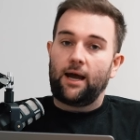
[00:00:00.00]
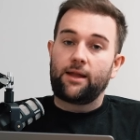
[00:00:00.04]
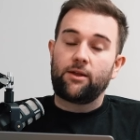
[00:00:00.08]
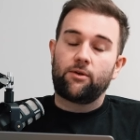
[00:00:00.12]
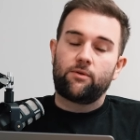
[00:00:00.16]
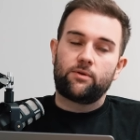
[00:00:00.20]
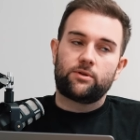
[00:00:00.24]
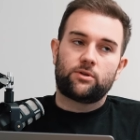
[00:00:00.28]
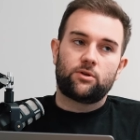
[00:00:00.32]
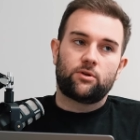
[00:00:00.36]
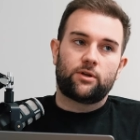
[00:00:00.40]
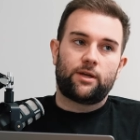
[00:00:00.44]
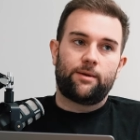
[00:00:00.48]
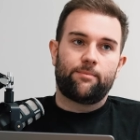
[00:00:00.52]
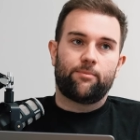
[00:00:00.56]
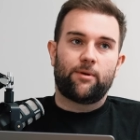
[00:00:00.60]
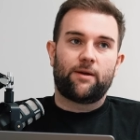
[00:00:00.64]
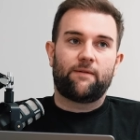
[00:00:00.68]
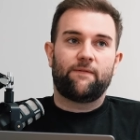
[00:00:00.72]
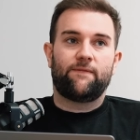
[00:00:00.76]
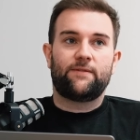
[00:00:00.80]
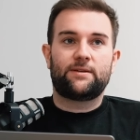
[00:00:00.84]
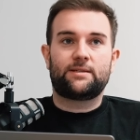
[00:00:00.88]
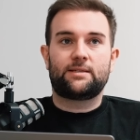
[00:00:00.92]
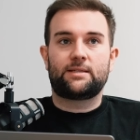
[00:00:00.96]
I know we were talking at
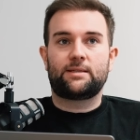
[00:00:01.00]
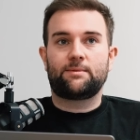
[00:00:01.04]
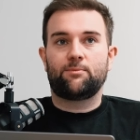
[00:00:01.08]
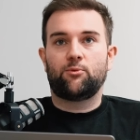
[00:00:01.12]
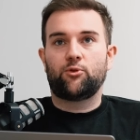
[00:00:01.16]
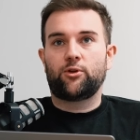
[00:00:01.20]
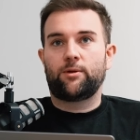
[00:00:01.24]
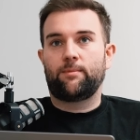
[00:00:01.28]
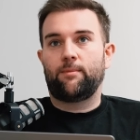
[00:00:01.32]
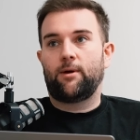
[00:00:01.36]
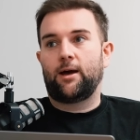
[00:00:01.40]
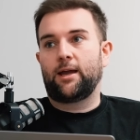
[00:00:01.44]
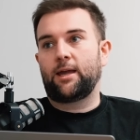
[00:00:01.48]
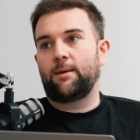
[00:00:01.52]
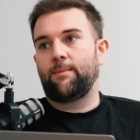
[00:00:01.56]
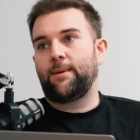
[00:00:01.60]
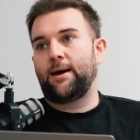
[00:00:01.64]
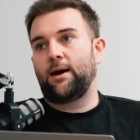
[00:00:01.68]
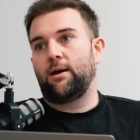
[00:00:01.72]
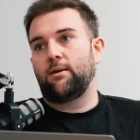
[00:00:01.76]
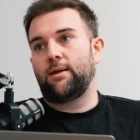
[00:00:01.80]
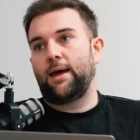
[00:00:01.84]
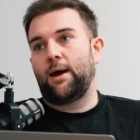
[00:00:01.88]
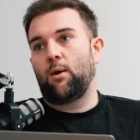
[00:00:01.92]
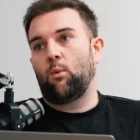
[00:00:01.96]
breakfast this morning, Mike,
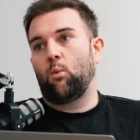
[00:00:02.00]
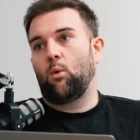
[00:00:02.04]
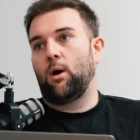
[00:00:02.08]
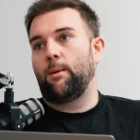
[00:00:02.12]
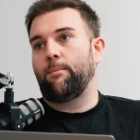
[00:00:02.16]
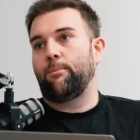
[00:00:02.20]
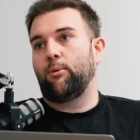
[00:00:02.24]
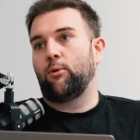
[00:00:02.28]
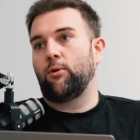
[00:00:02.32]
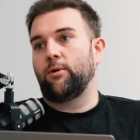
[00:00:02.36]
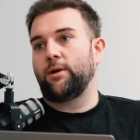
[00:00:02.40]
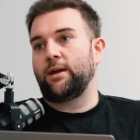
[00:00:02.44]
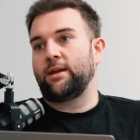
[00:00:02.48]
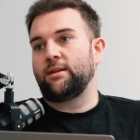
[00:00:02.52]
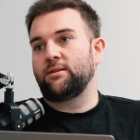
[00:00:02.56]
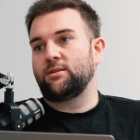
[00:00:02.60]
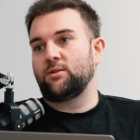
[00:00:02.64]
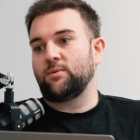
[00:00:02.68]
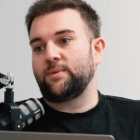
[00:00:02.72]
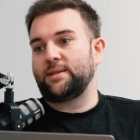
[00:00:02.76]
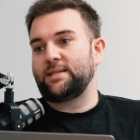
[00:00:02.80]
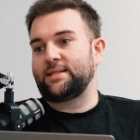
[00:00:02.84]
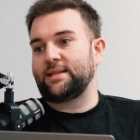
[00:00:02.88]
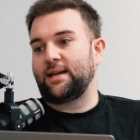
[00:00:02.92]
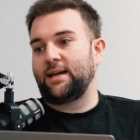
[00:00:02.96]
about at what point
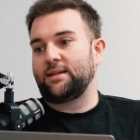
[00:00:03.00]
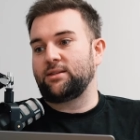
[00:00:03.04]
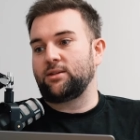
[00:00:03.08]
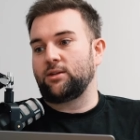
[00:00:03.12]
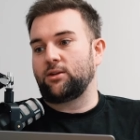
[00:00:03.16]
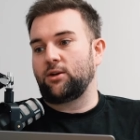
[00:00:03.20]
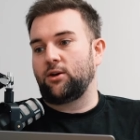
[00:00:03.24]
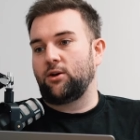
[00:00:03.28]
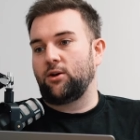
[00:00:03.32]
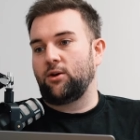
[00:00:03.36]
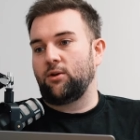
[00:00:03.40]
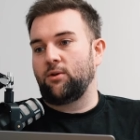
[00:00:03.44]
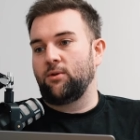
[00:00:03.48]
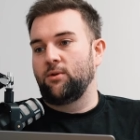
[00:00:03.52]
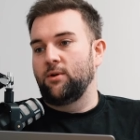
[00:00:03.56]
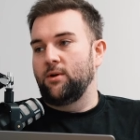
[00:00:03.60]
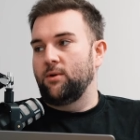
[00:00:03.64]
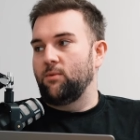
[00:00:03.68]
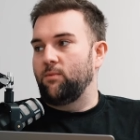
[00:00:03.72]
do we start to go,